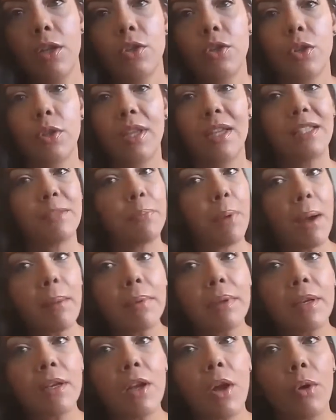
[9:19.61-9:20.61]
So that's
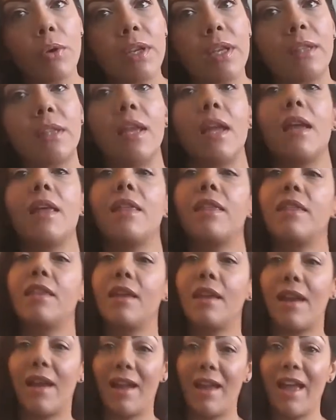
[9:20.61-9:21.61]
probably the only thing
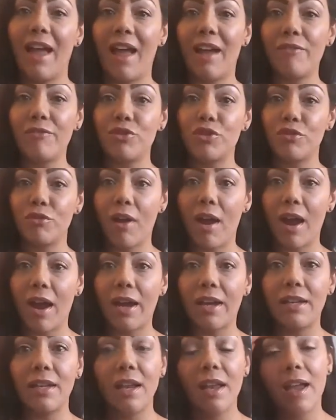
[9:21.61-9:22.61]
that I have
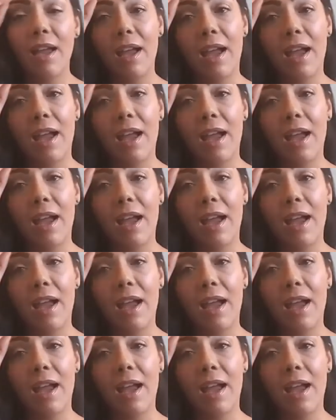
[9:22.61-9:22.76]
tried.